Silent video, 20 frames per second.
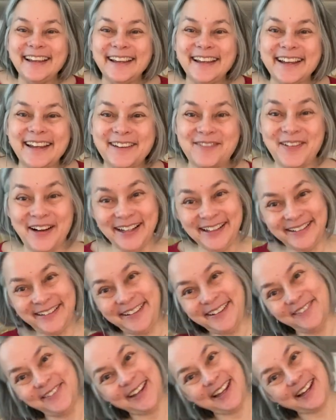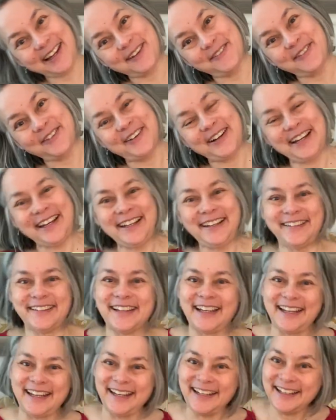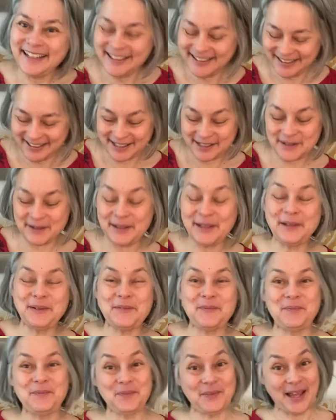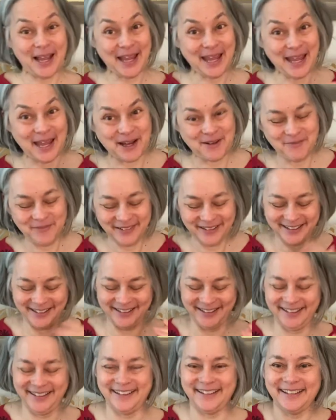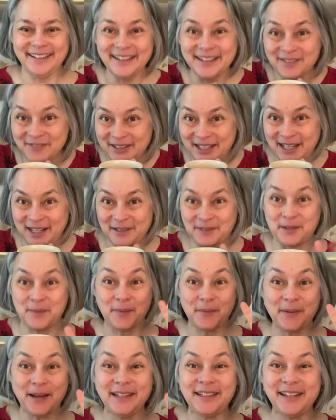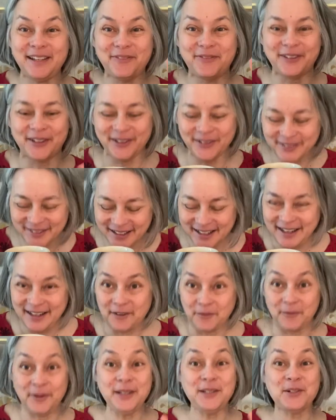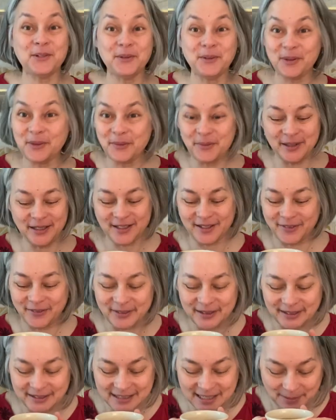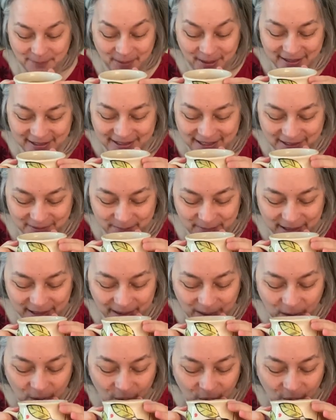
it might seem like I'm quite excited. I am. Let me take a sip of my tea first. Ritual, ritual. Come on now, Meg.